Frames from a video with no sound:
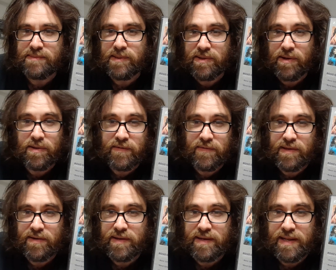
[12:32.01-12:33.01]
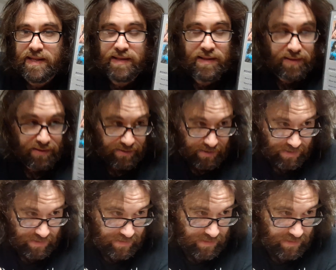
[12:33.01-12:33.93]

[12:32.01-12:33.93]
but they're all over there in England.